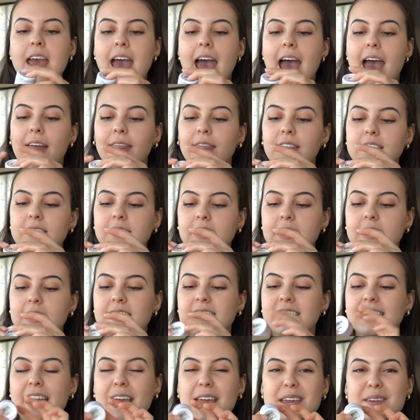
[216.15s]
and this
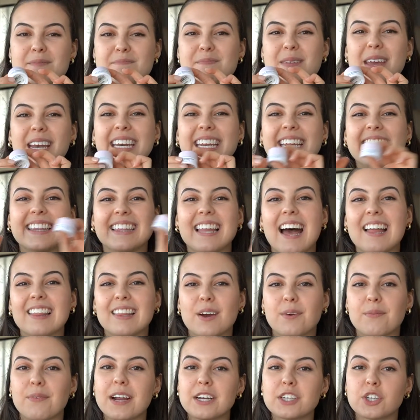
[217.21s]
is a mini
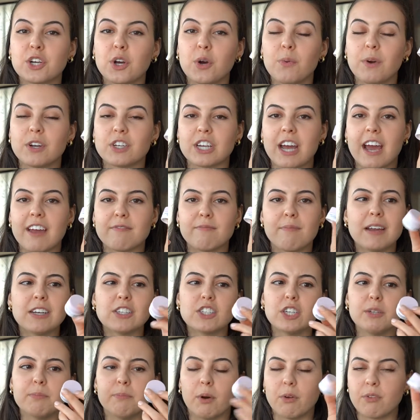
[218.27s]
Lala Retro, which I've
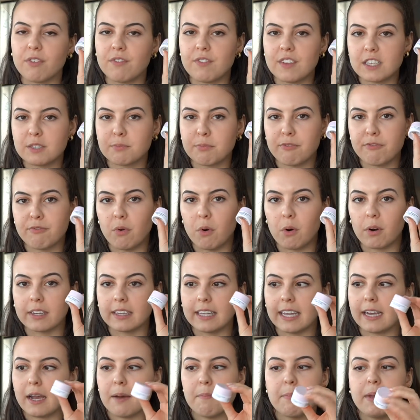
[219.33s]
mentioned both of these before in
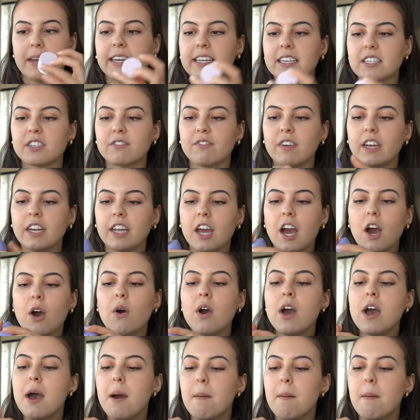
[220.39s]
like a minis video,